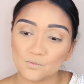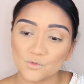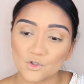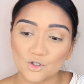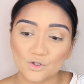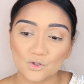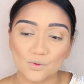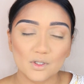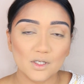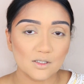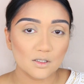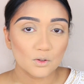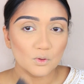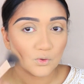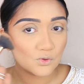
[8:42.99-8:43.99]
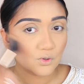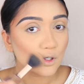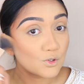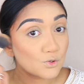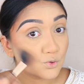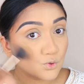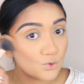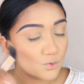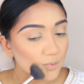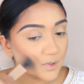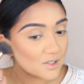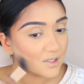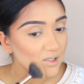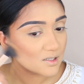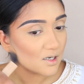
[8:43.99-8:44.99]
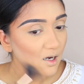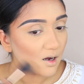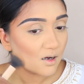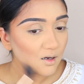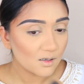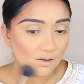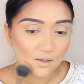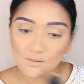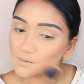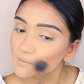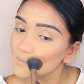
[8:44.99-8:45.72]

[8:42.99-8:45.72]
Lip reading: just so it doesn't look super stark.